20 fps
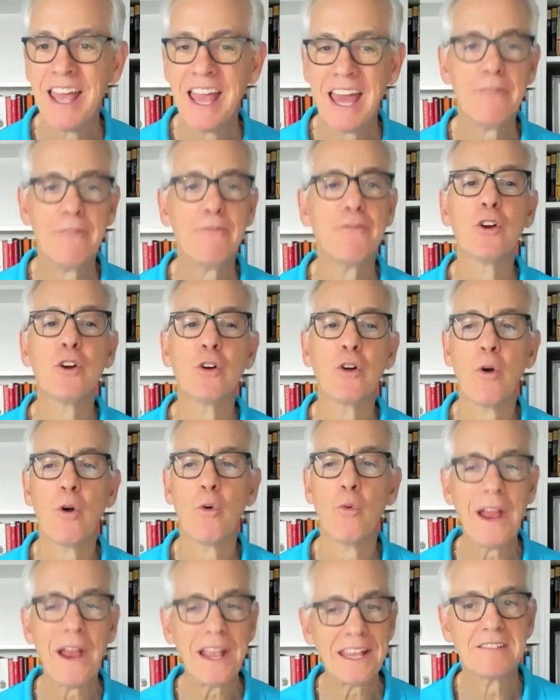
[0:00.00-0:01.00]
And if you're a
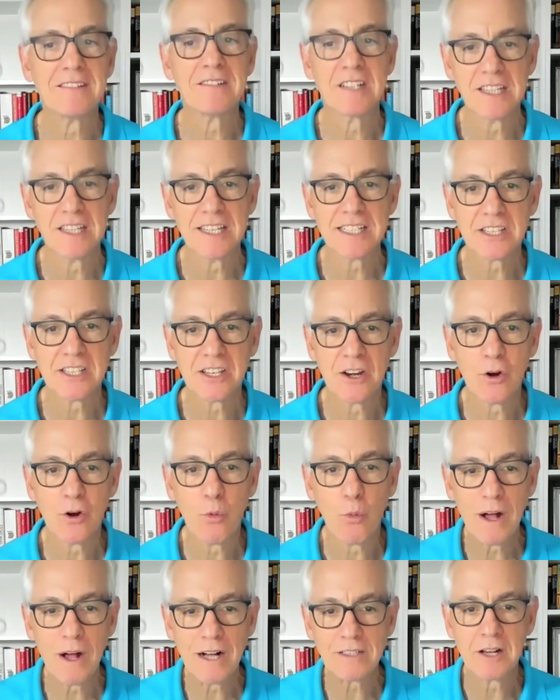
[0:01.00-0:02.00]
regular listener,
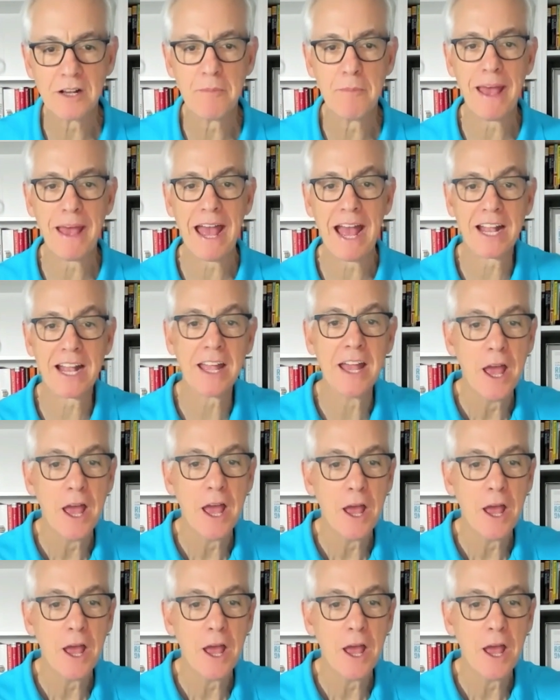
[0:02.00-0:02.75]
welcome back.